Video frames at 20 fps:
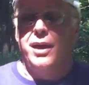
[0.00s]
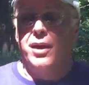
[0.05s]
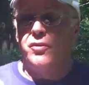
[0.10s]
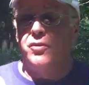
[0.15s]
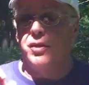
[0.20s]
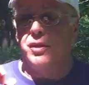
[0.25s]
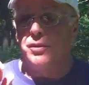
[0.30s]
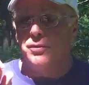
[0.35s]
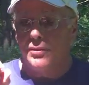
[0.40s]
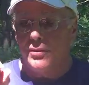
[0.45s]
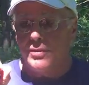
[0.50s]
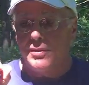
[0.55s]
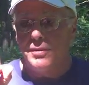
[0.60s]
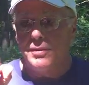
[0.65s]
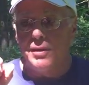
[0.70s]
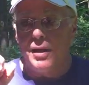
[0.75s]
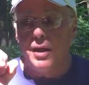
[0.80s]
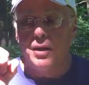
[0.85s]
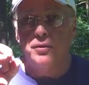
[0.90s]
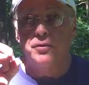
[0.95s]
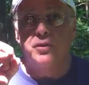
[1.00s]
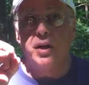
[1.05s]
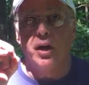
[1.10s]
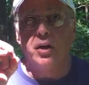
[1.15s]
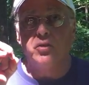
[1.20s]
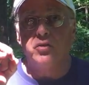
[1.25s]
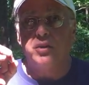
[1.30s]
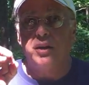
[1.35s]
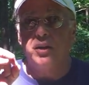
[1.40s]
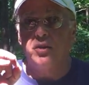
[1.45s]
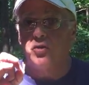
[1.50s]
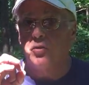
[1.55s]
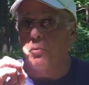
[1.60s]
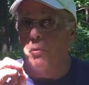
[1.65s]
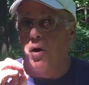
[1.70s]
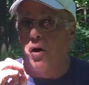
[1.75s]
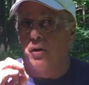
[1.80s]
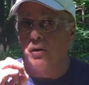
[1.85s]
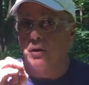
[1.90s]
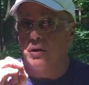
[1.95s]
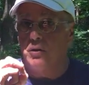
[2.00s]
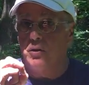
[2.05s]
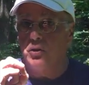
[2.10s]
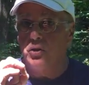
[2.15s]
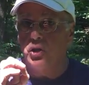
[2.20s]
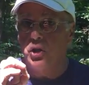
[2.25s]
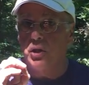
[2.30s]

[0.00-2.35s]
is it does get small little